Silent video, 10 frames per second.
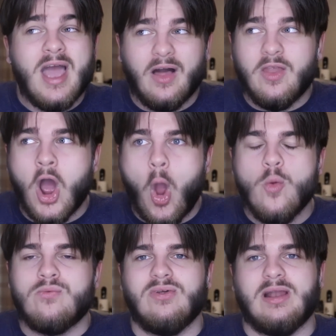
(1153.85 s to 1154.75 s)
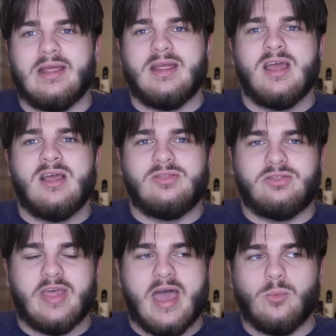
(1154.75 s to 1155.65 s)
and then hopefully
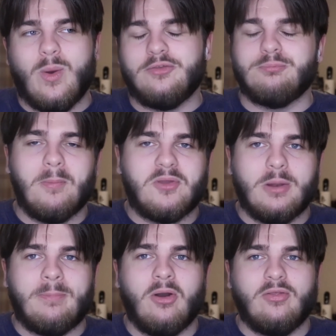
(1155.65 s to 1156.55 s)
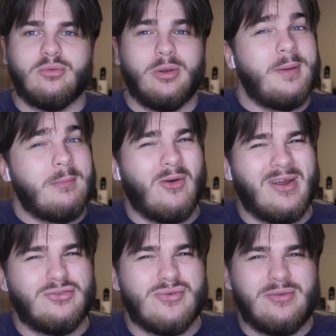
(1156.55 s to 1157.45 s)
then West Brom can appoint someone a bit more
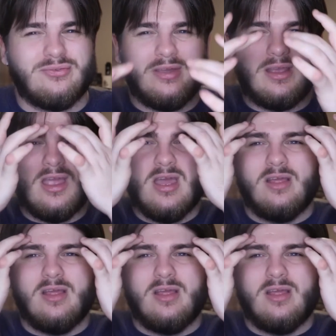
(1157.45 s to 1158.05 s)
interesting.